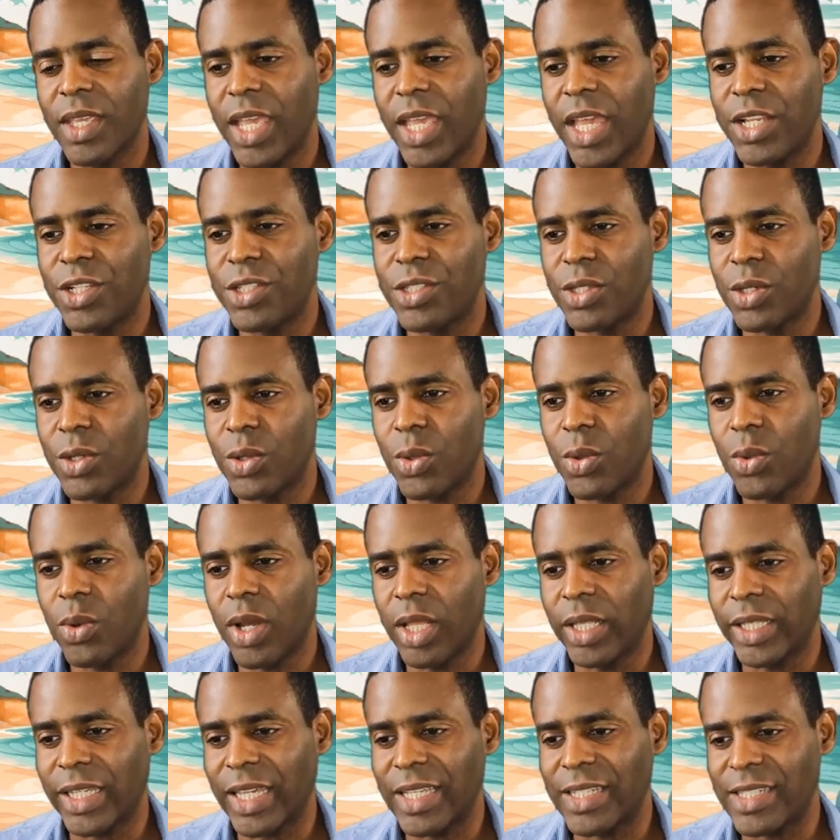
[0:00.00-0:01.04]
And so,
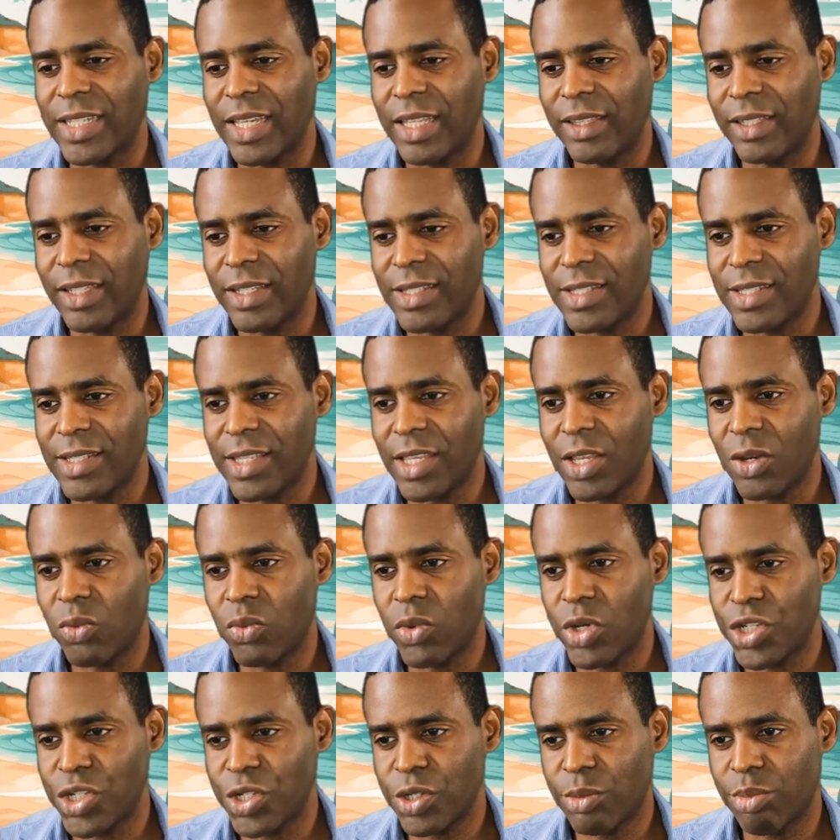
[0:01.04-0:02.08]
like I said, this is the
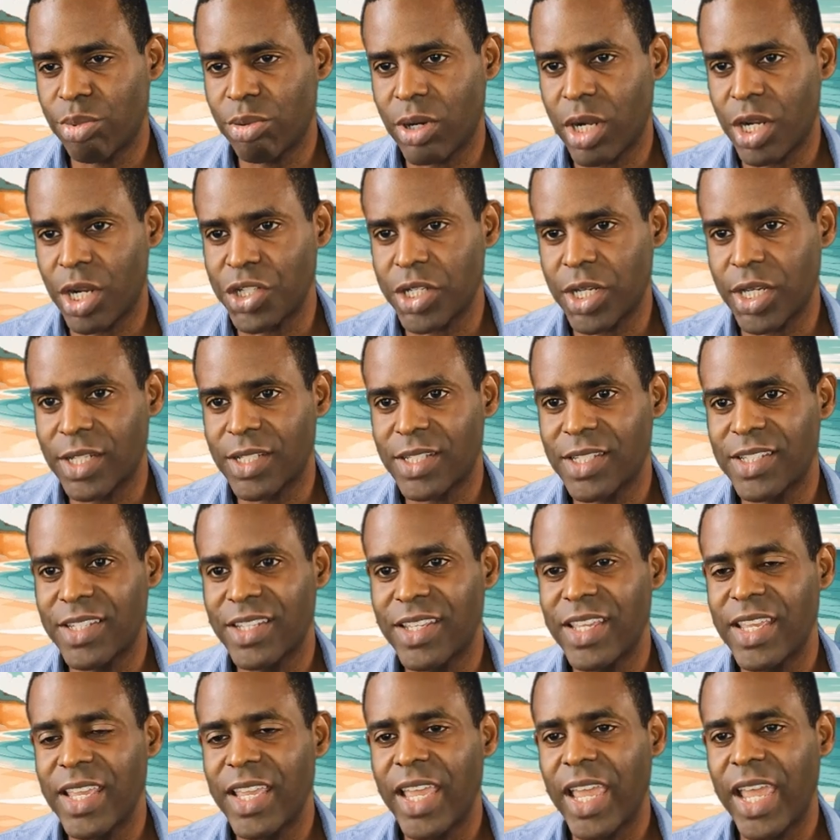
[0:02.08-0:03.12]
original project,
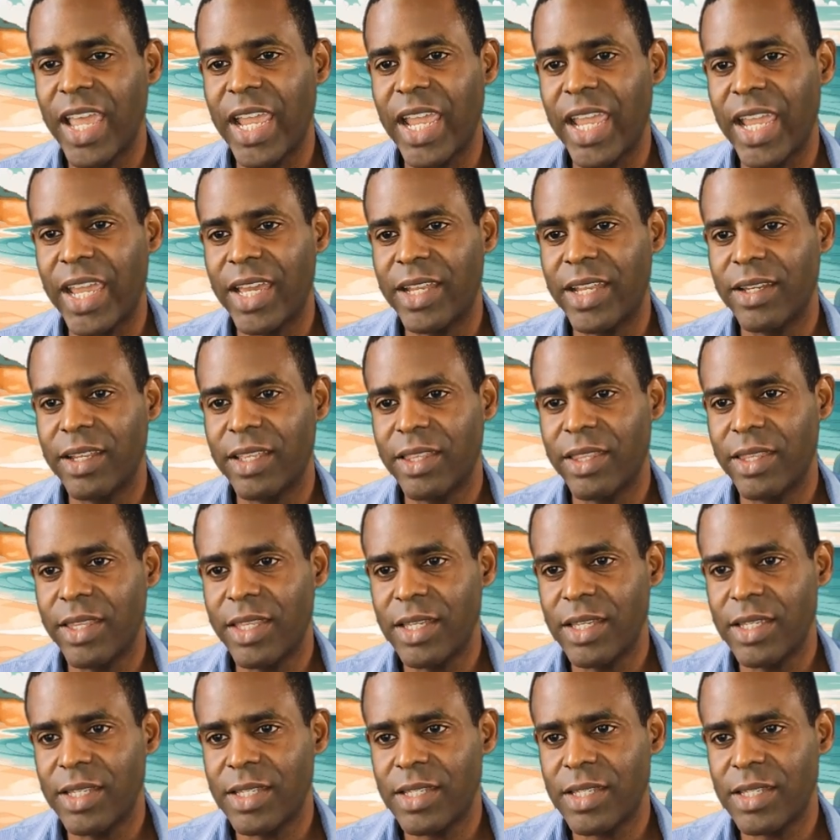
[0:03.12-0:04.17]
and
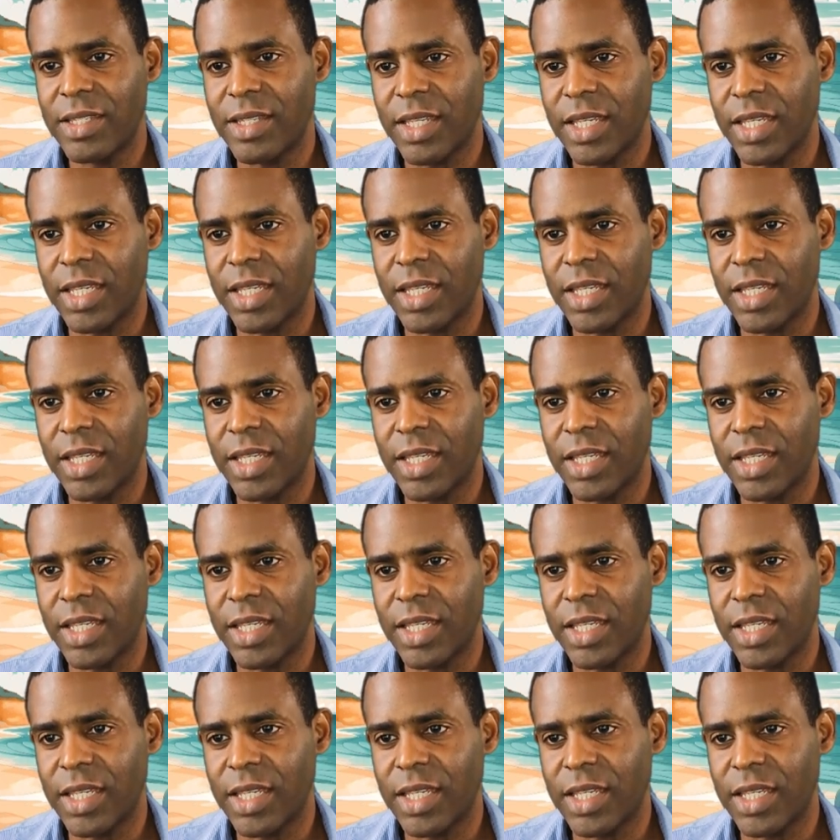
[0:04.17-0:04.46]
this